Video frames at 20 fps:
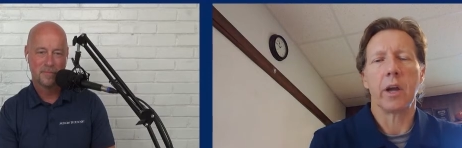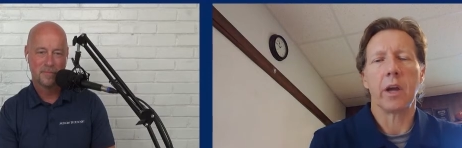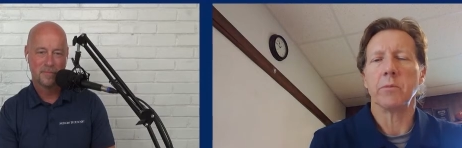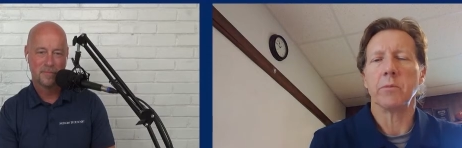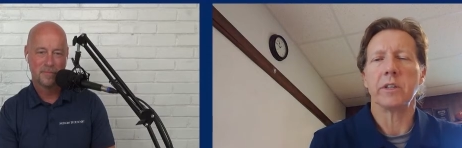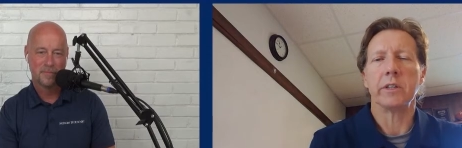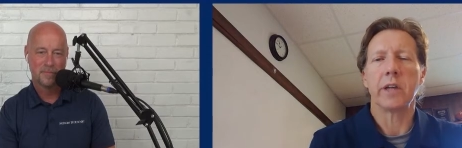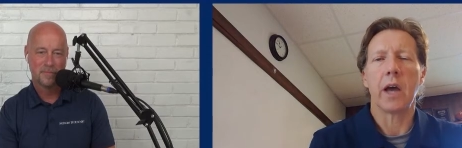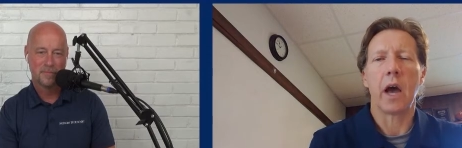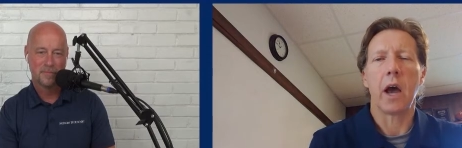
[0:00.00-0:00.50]
Speaker 1: comes
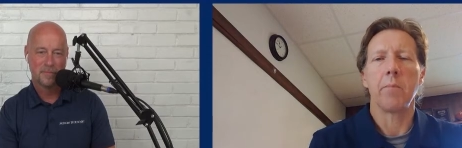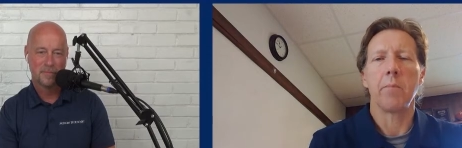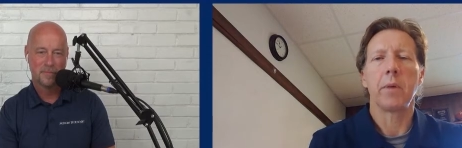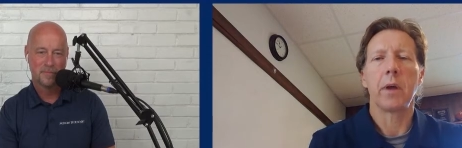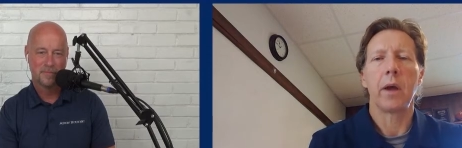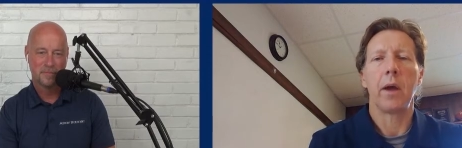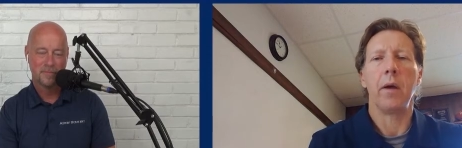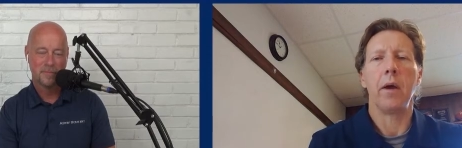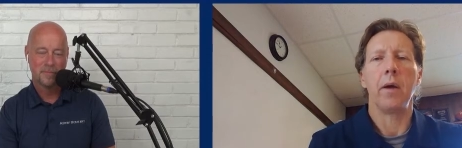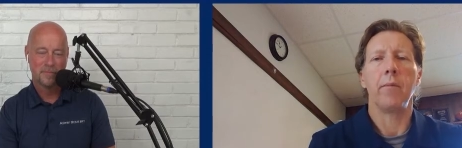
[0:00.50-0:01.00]
in time.
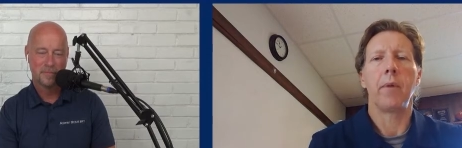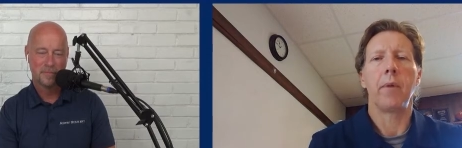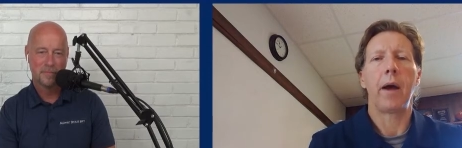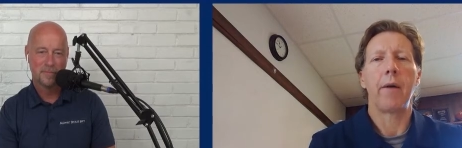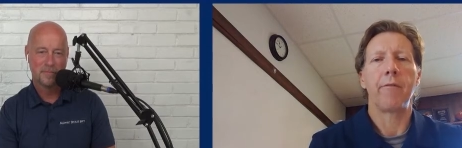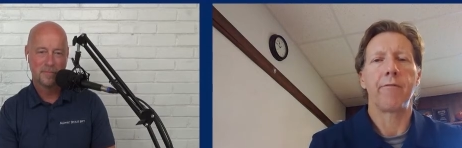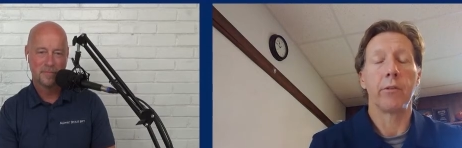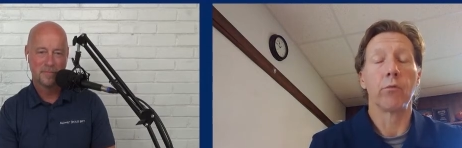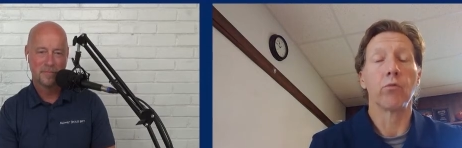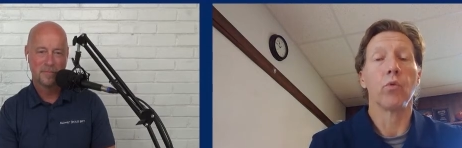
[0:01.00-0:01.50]
I, I
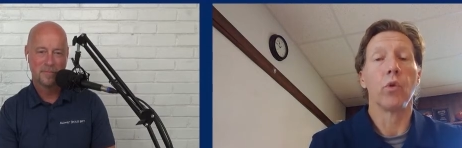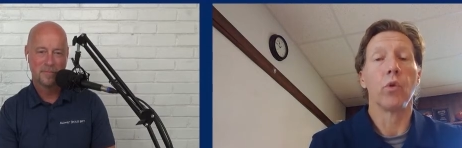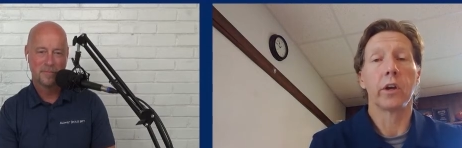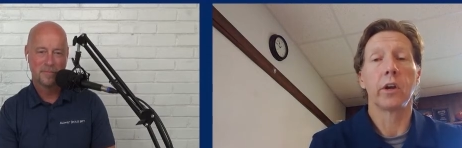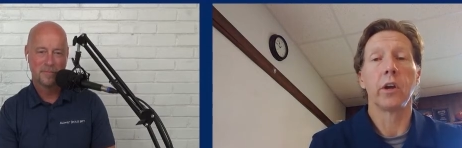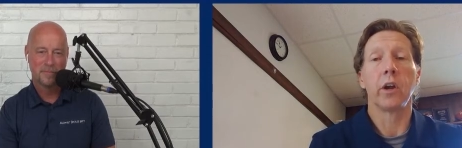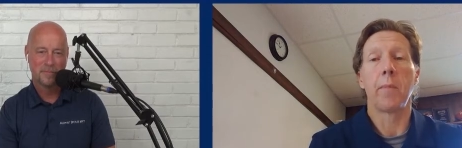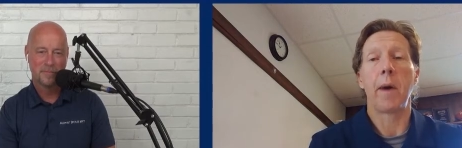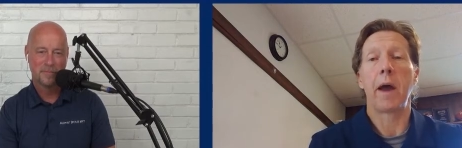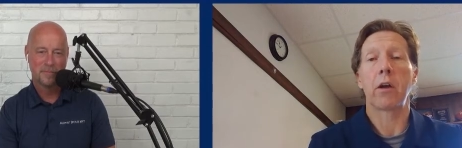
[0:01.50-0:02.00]
feel really
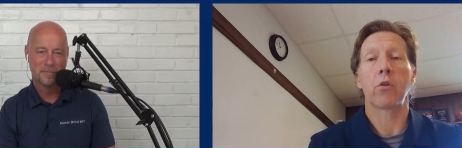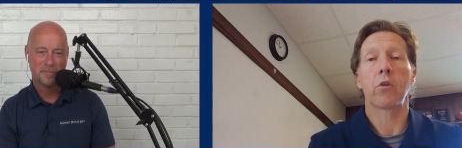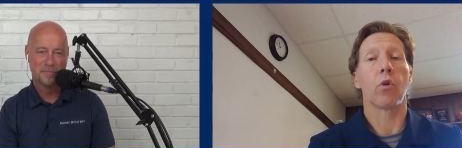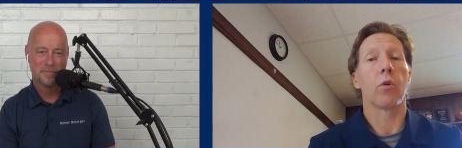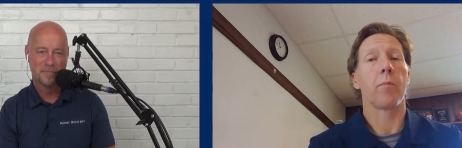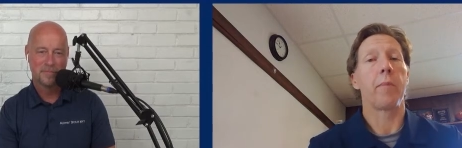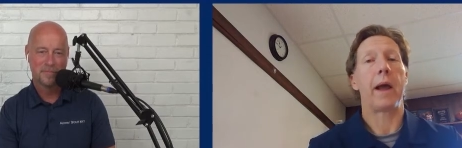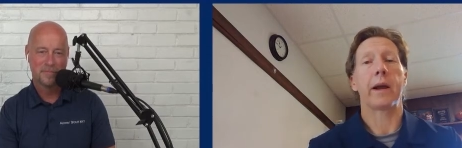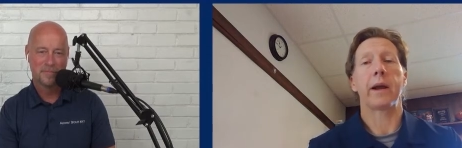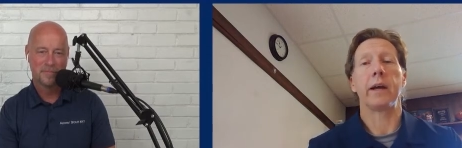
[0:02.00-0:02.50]
good about our
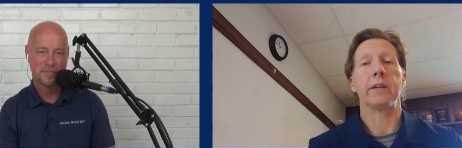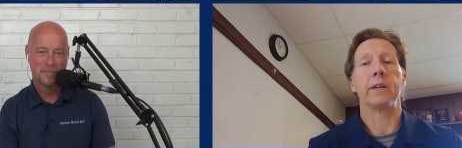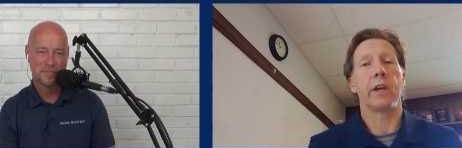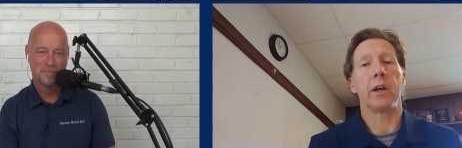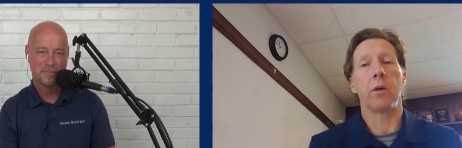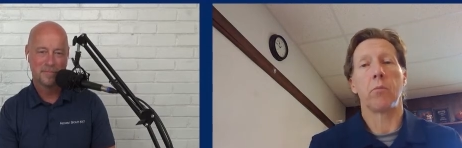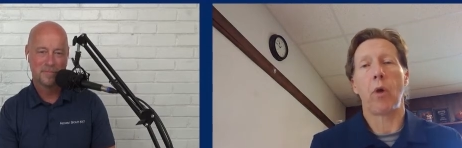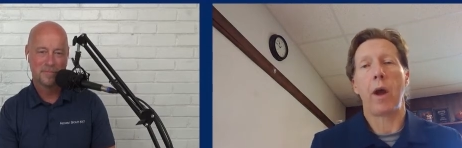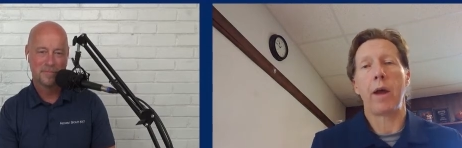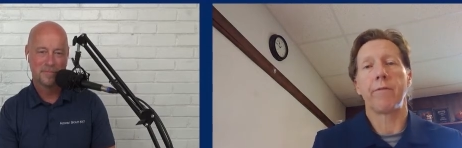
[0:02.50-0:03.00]
quarterback. Isaiah
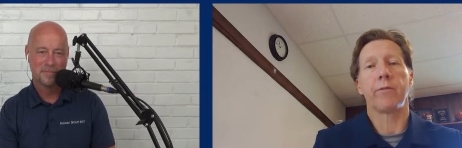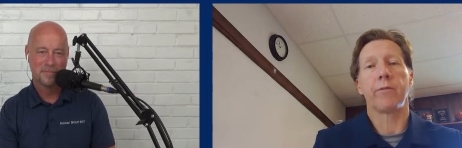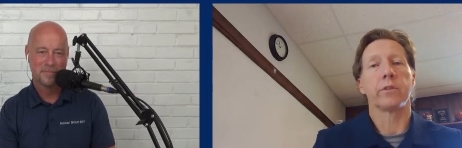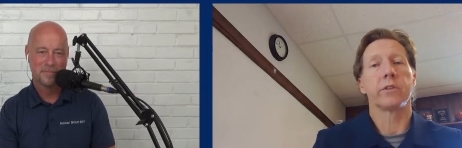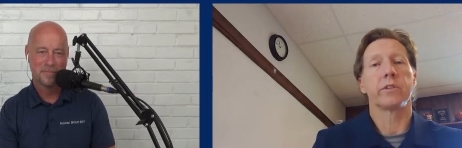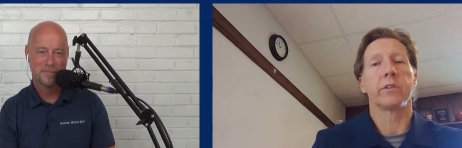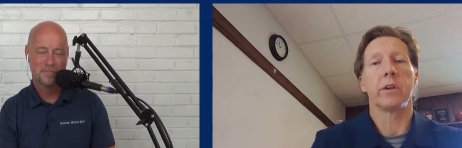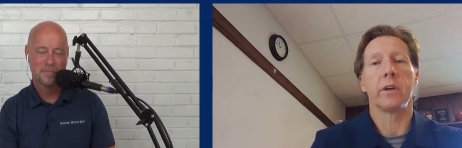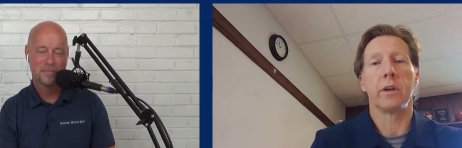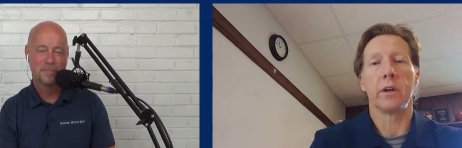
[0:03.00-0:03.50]
Bradford's
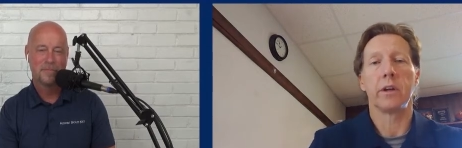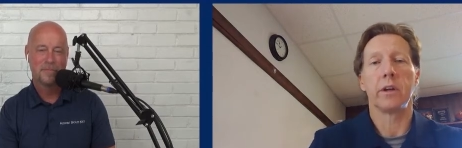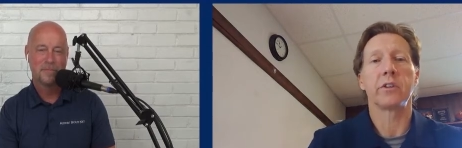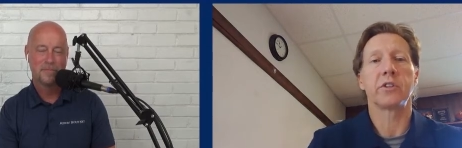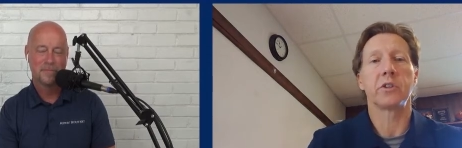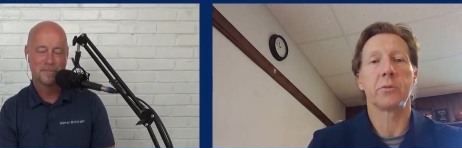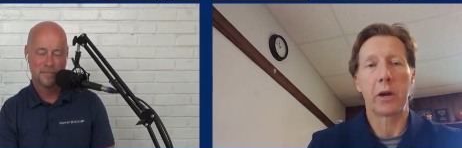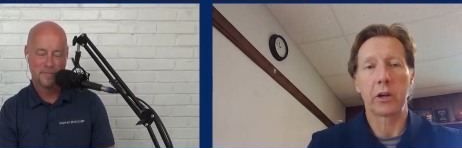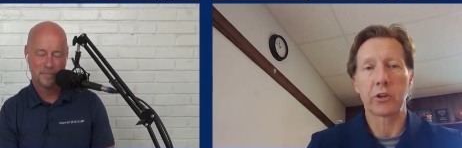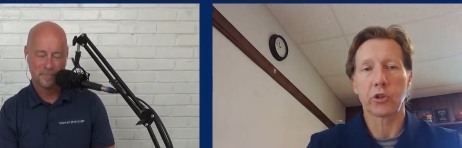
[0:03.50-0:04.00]
a, a
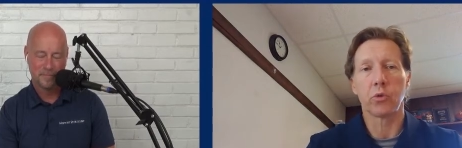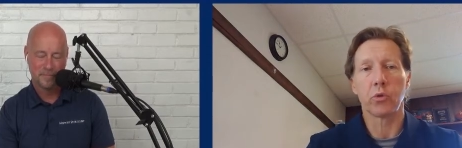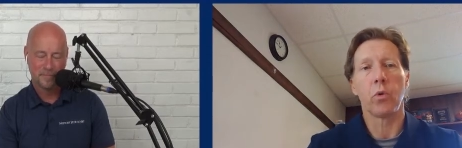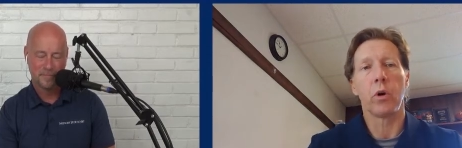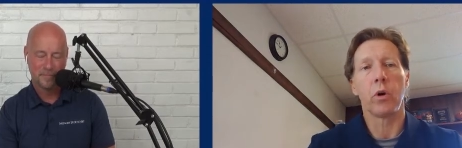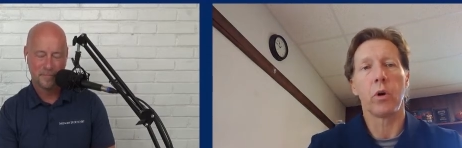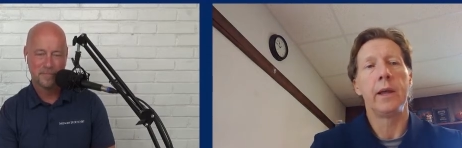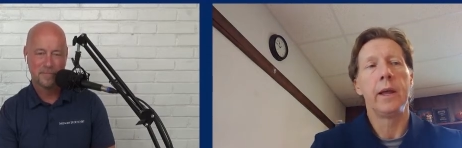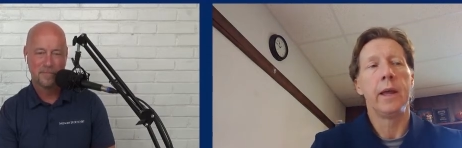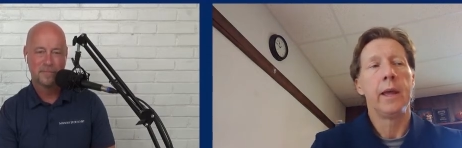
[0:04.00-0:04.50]
special
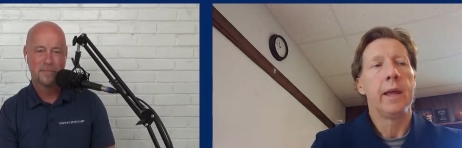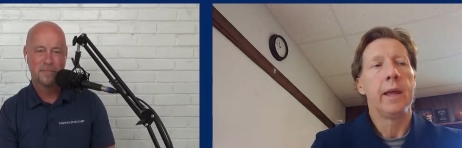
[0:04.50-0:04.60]
one.